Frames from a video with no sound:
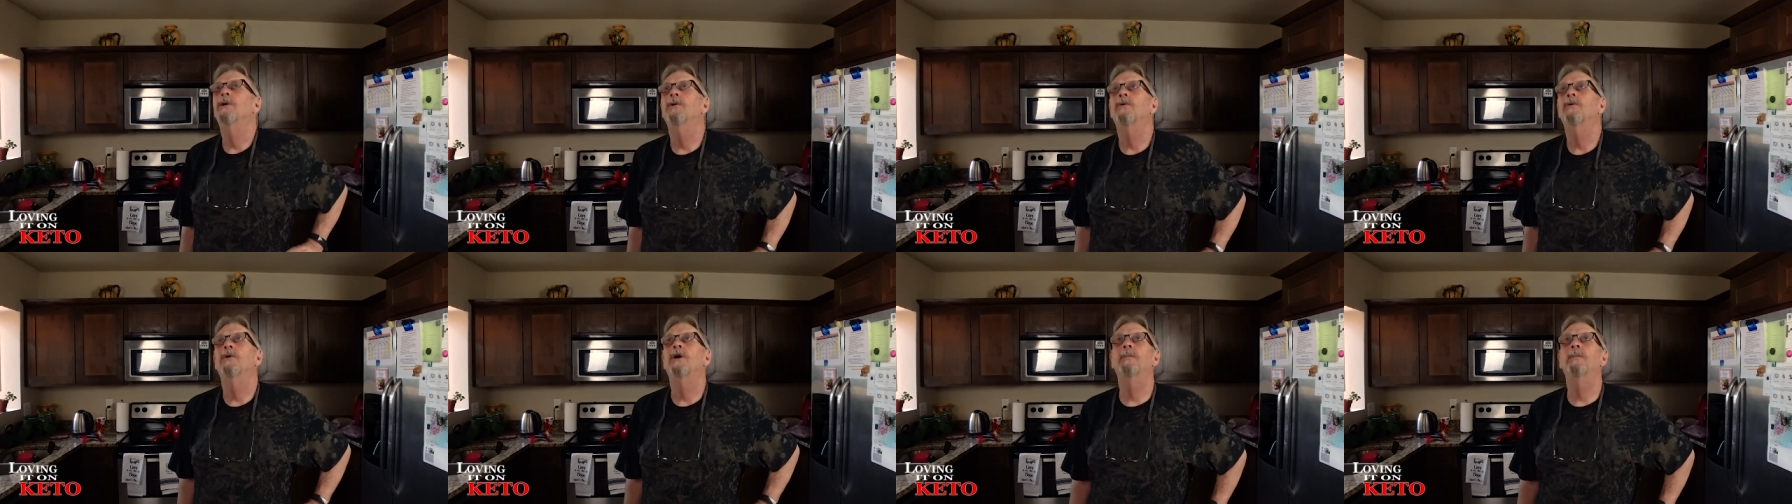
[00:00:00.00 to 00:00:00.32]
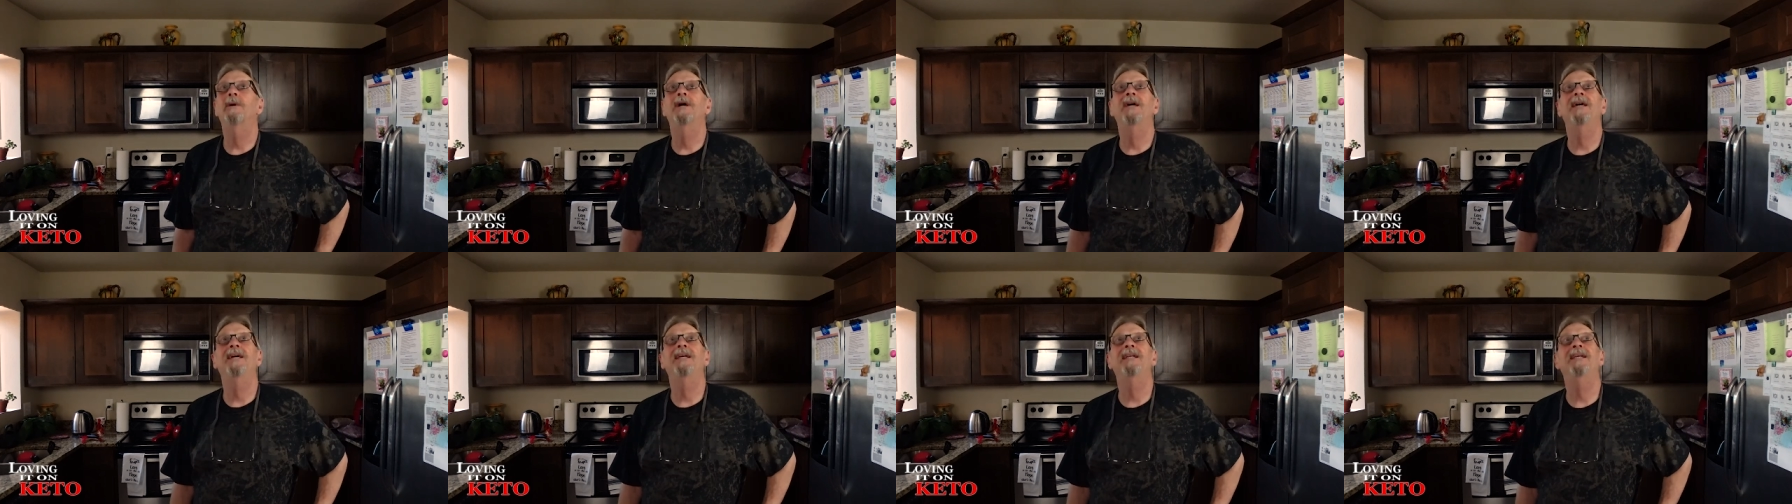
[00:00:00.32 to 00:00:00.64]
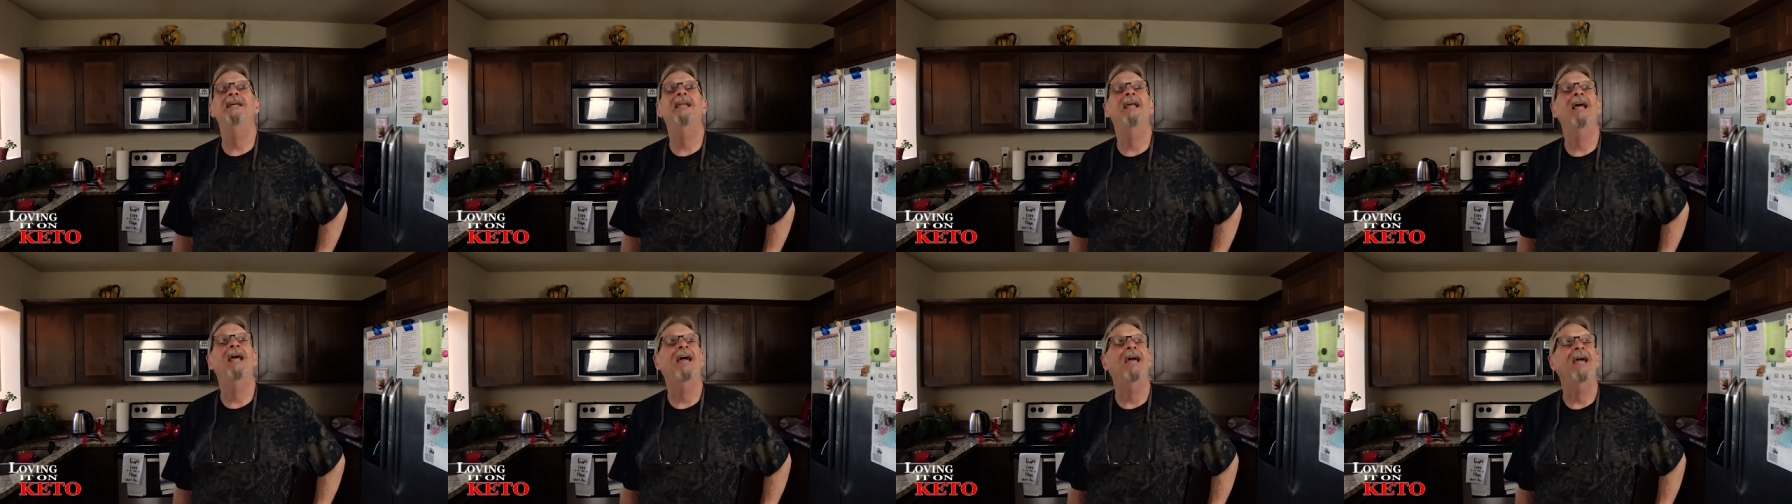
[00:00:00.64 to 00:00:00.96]
what am I eating
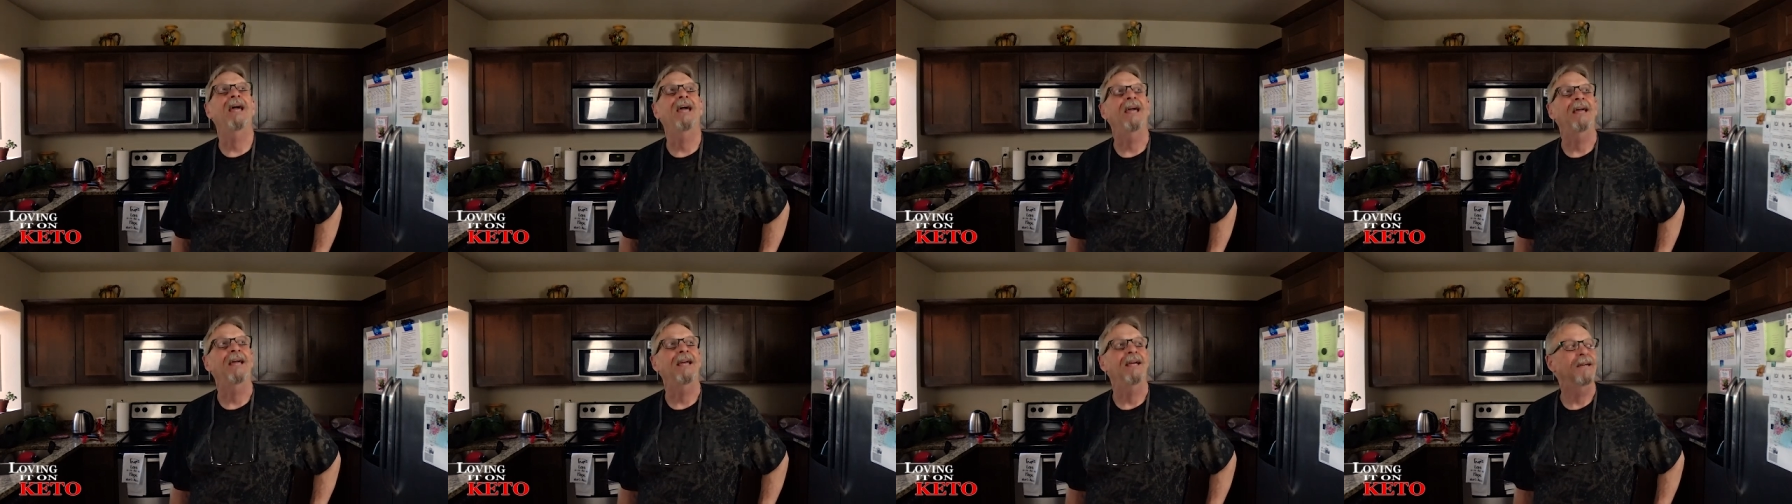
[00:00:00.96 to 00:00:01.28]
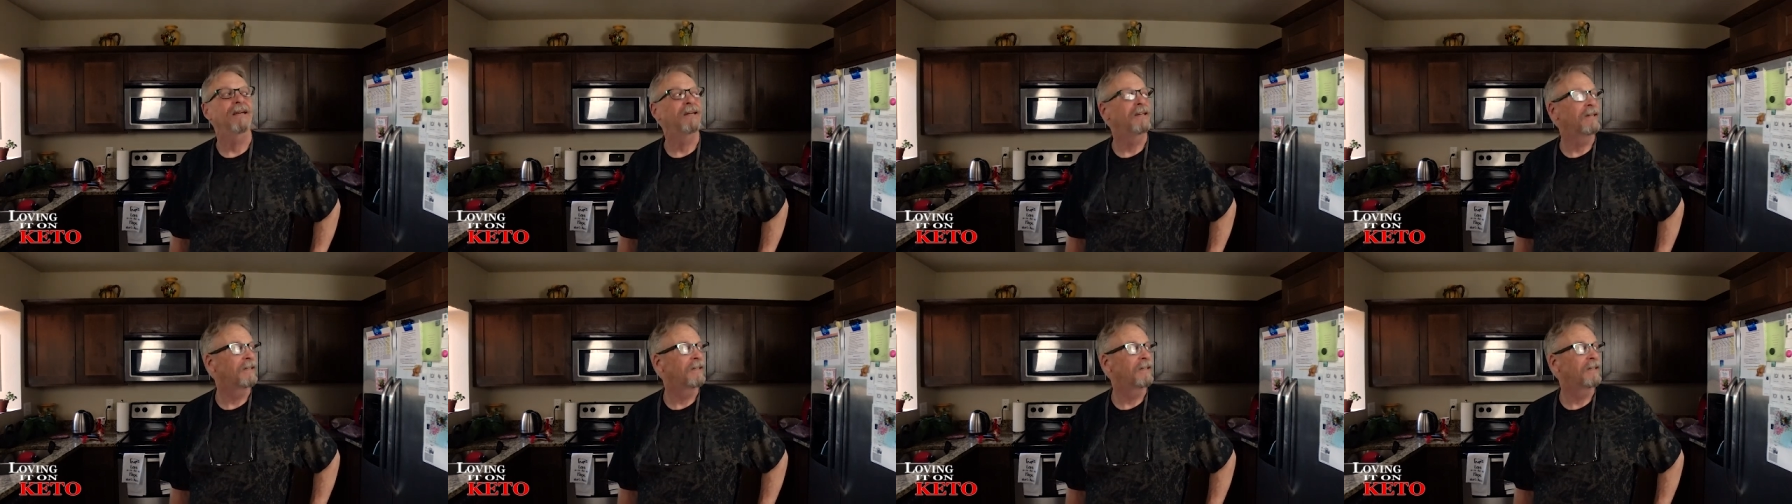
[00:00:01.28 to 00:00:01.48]
today?